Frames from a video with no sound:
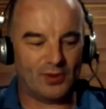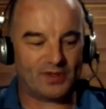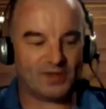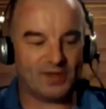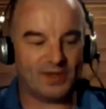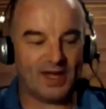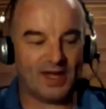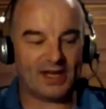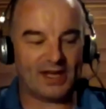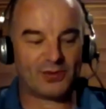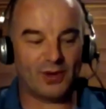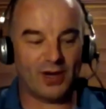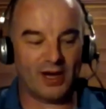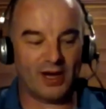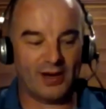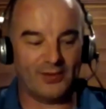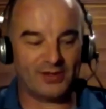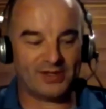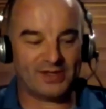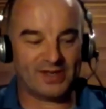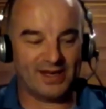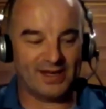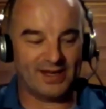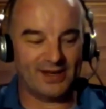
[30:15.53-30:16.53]
And that's what I would
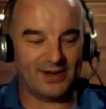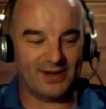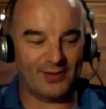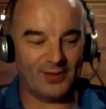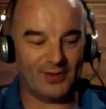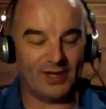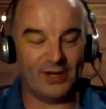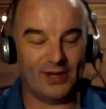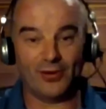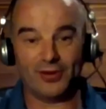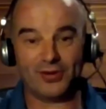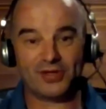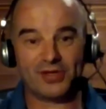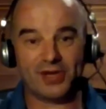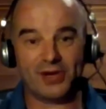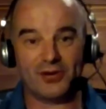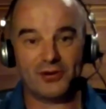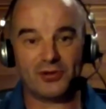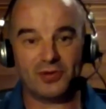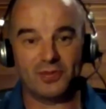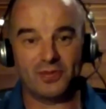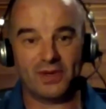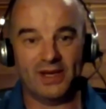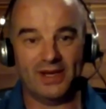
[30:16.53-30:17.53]
say, you know, when you're on
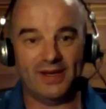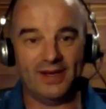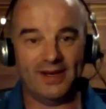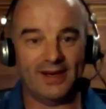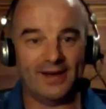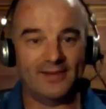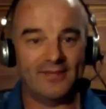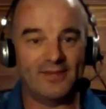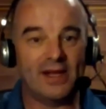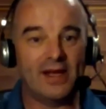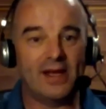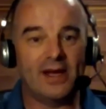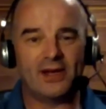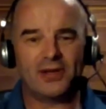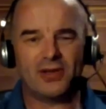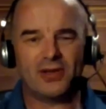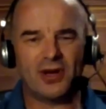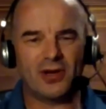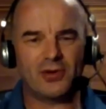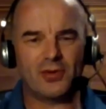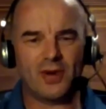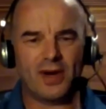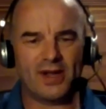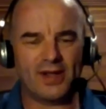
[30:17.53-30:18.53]
social media, don't
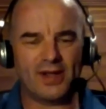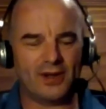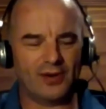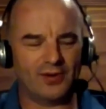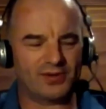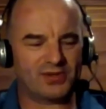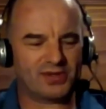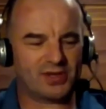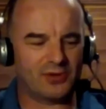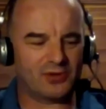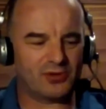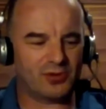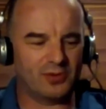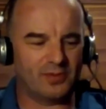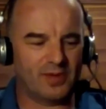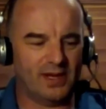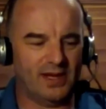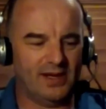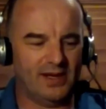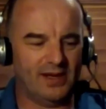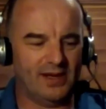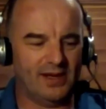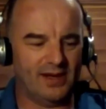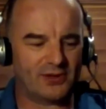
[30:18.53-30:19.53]
do anything on social
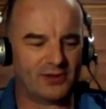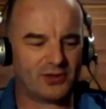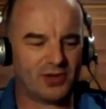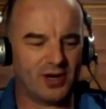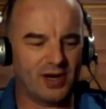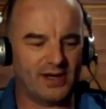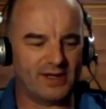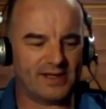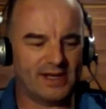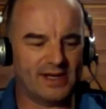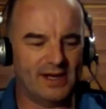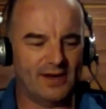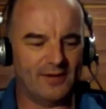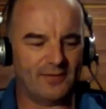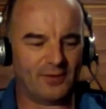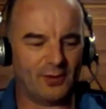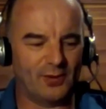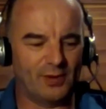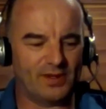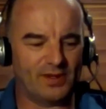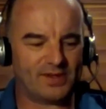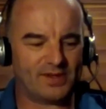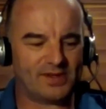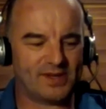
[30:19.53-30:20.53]
media trying to
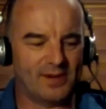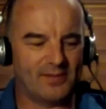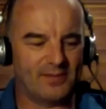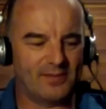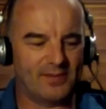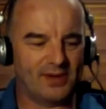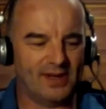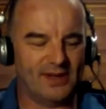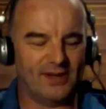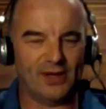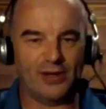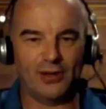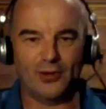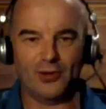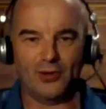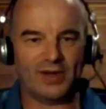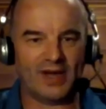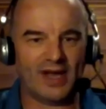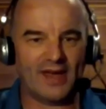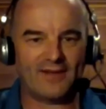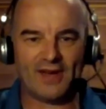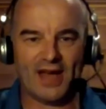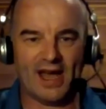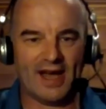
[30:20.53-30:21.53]
influence somebody that you can
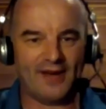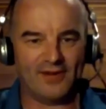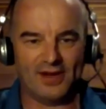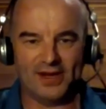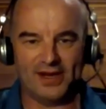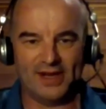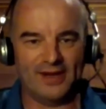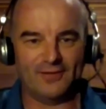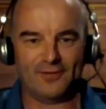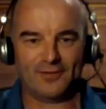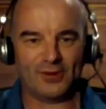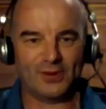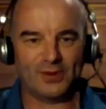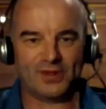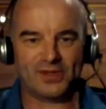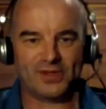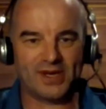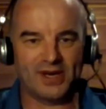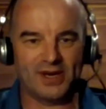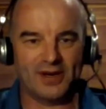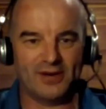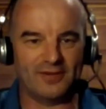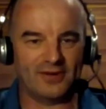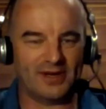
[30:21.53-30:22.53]
never have any influence
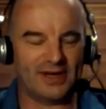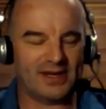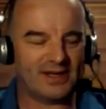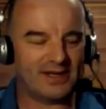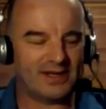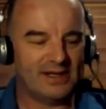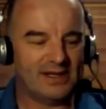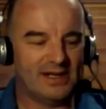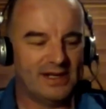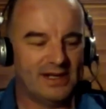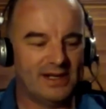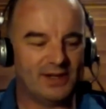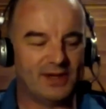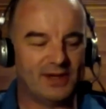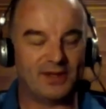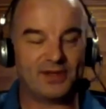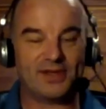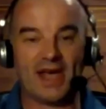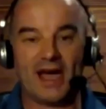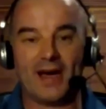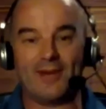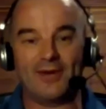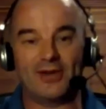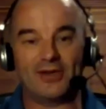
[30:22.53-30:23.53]
over, that
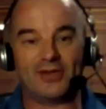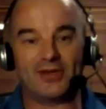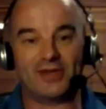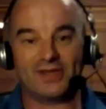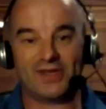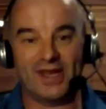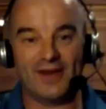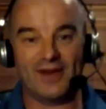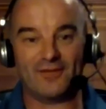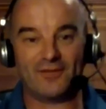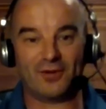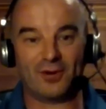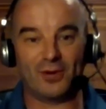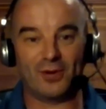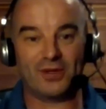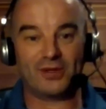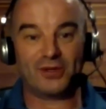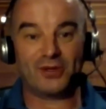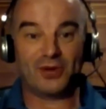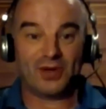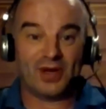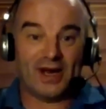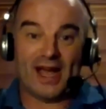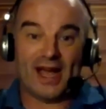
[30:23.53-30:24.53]
damages the influence you
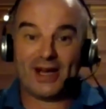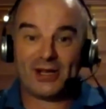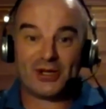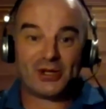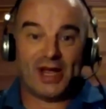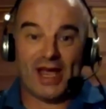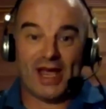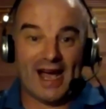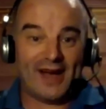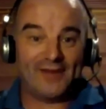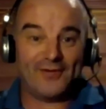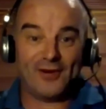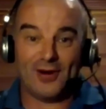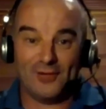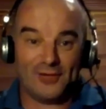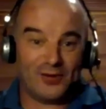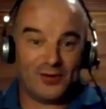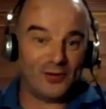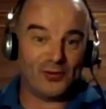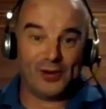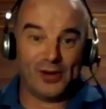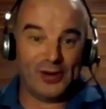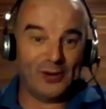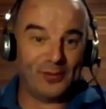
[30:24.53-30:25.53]
can actually have over the
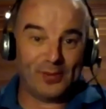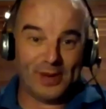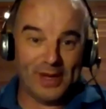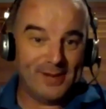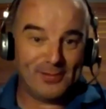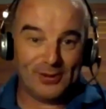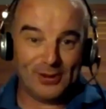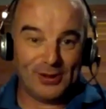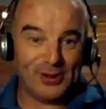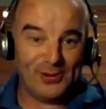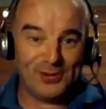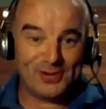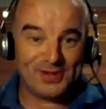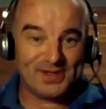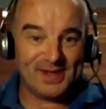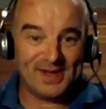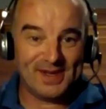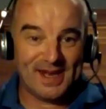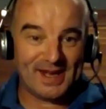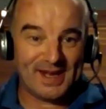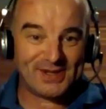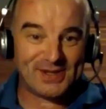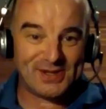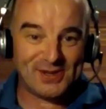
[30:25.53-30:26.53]
real people that you sit
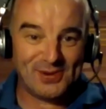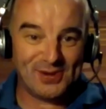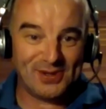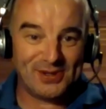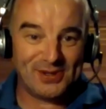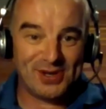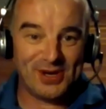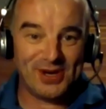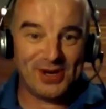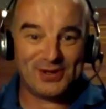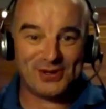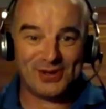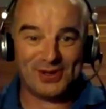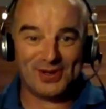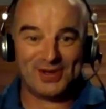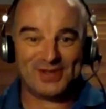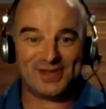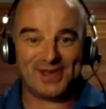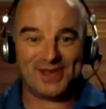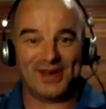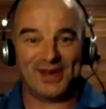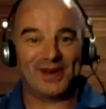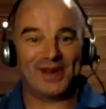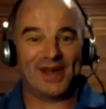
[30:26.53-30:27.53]
next to in church on a
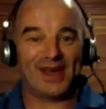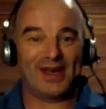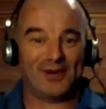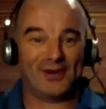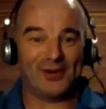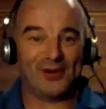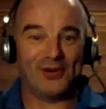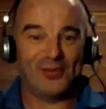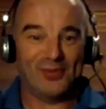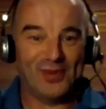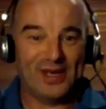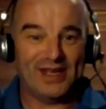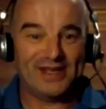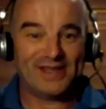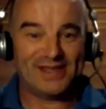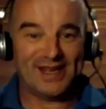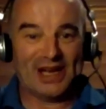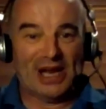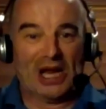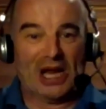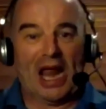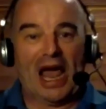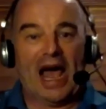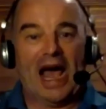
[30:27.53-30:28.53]
Sunday, or you meet in
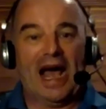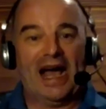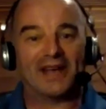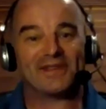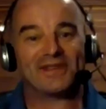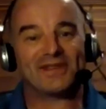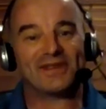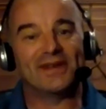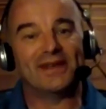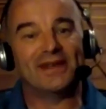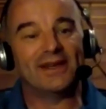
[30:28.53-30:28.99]
class.